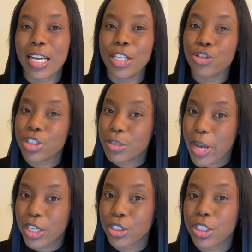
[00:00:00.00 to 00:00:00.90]

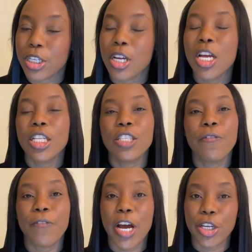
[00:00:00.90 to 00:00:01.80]
introspection to
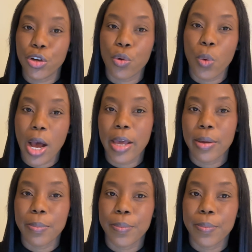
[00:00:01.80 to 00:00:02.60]
find your why.